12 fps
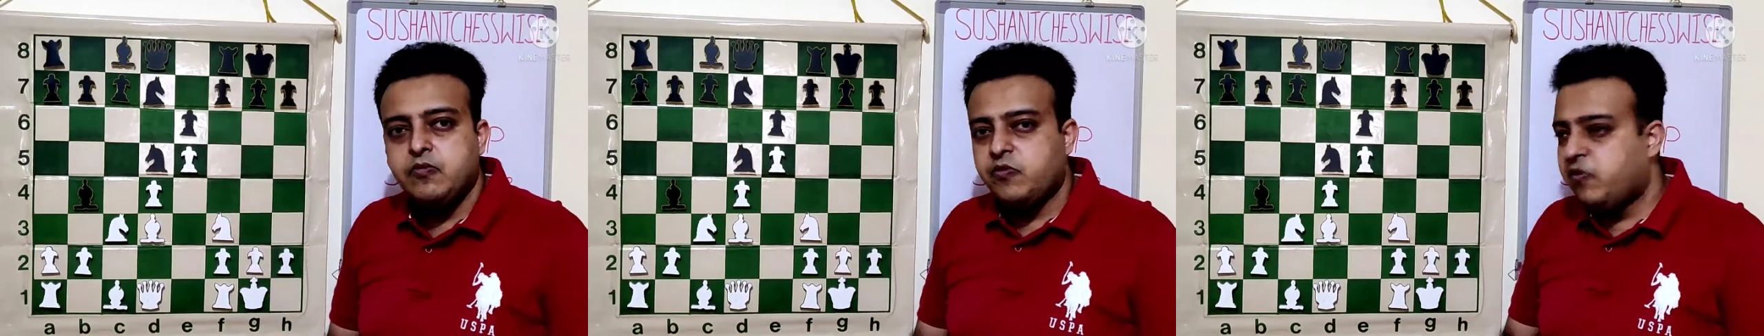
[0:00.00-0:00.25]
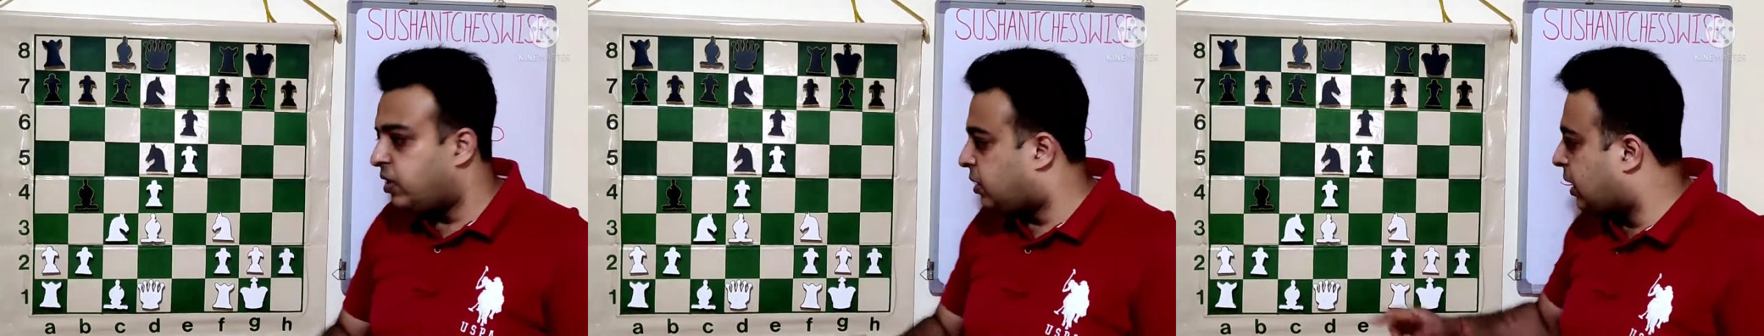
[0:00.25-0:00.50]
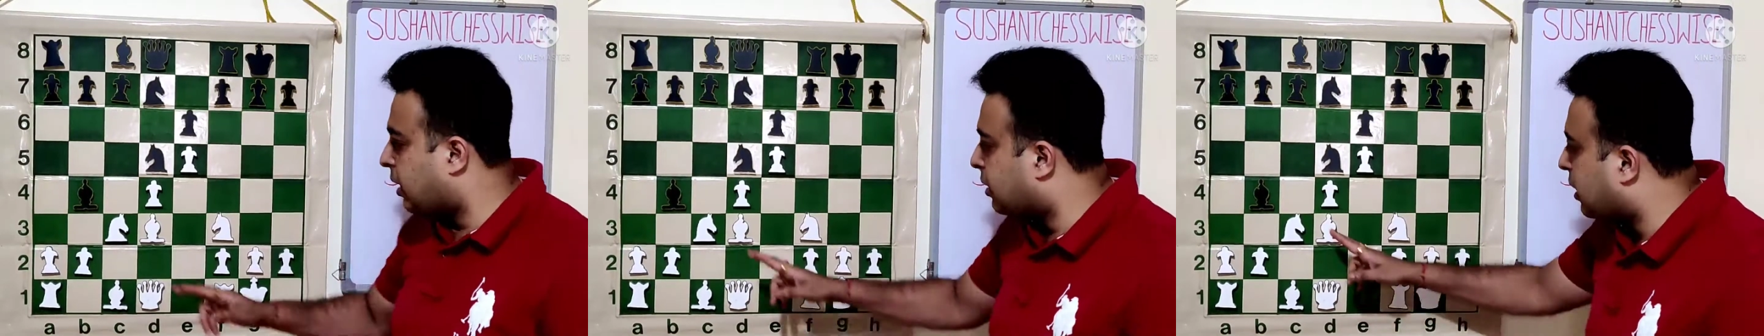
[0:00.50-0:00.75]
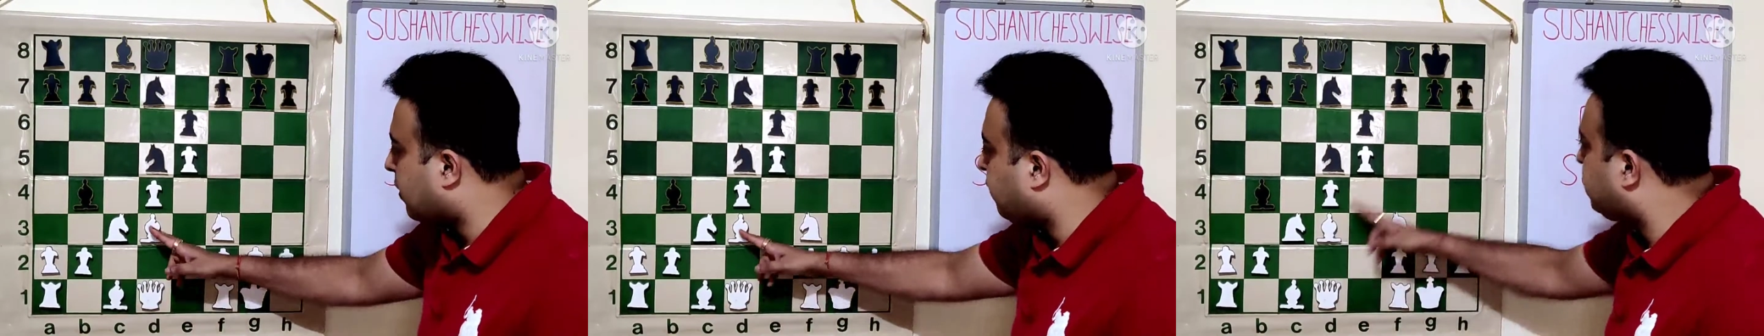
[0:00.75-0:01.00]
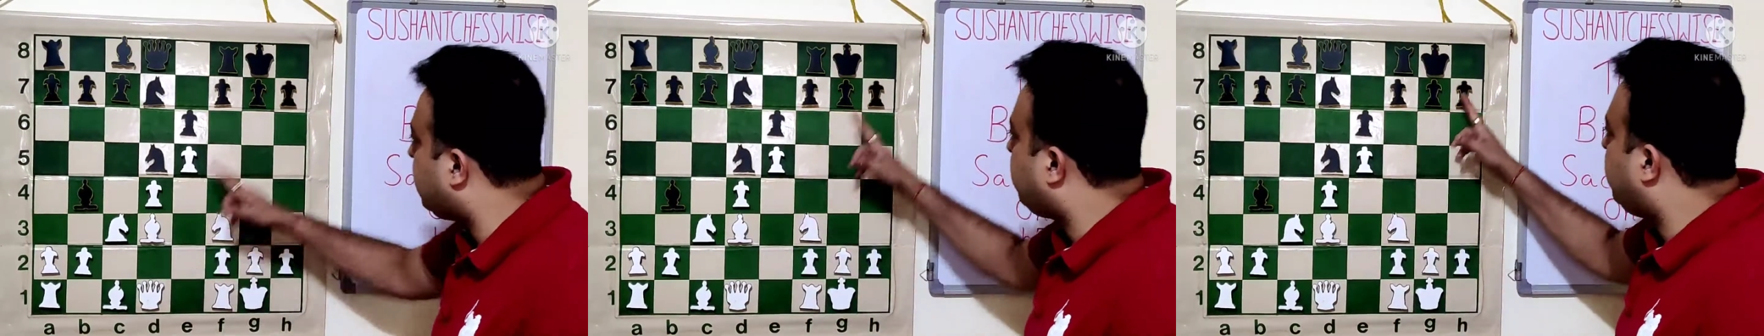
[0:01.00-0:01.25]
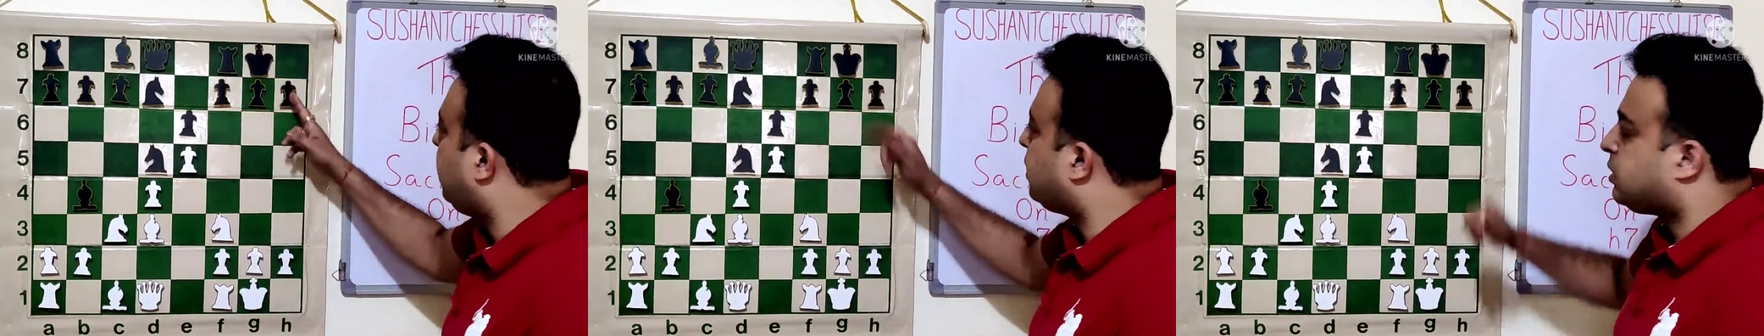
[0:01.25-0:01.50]
will think that after
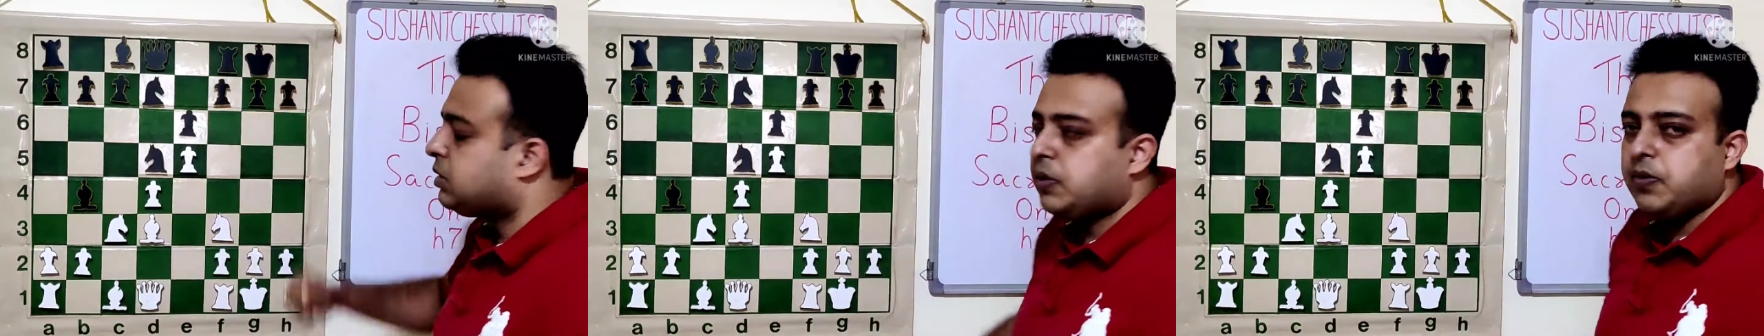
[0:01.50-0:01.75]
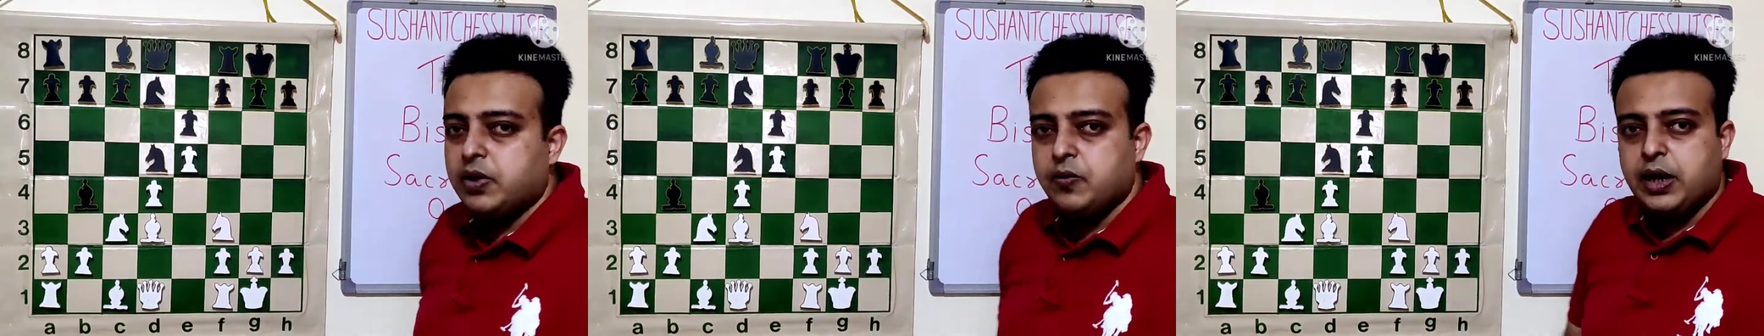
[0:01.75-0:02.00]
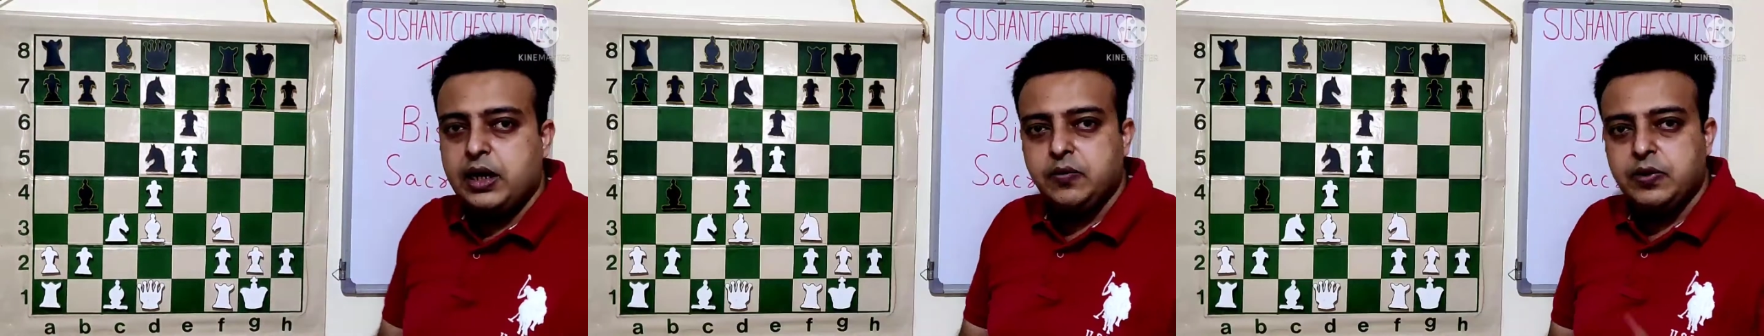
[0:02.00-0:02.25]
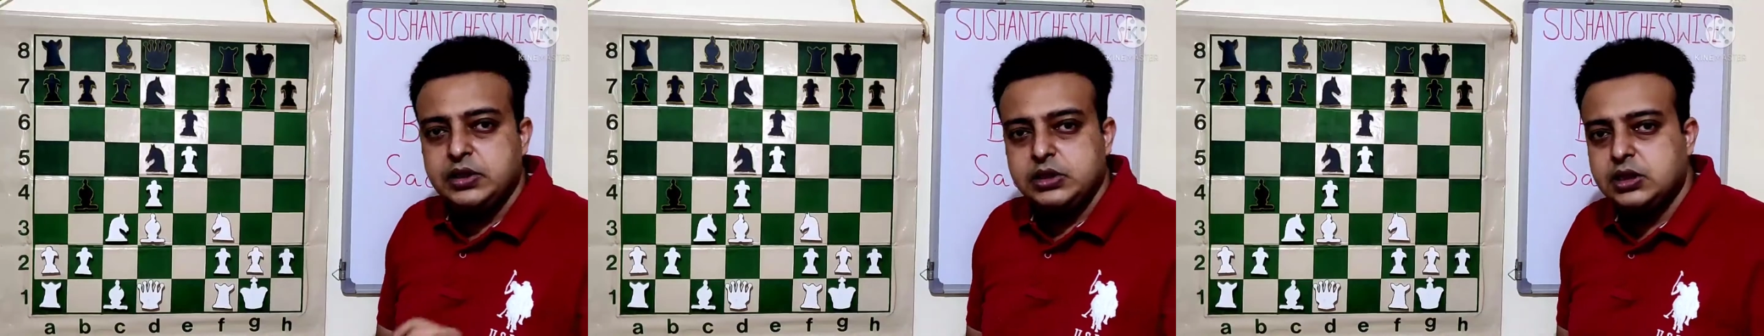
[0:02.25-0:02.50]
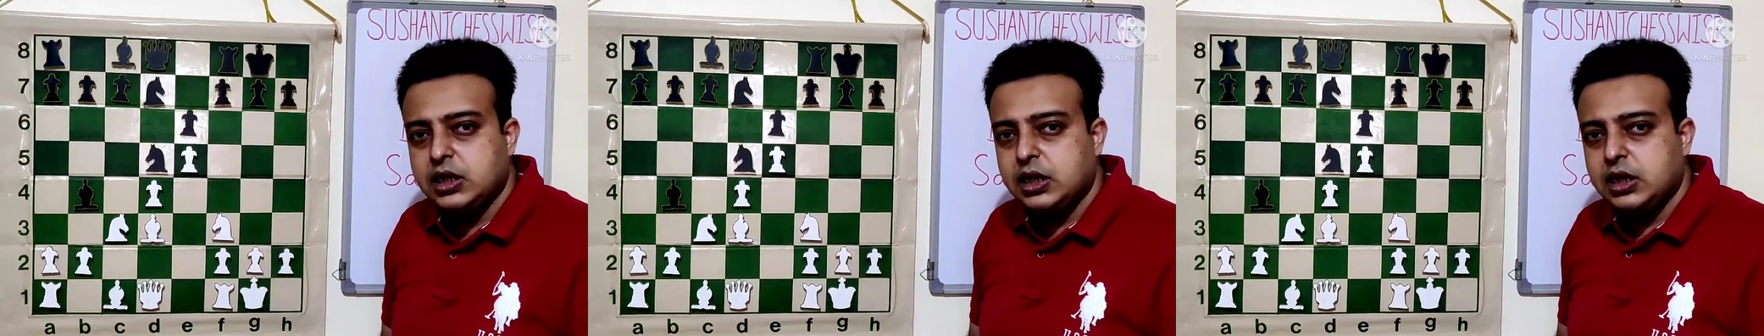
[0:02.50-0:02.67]
bh7 white wins the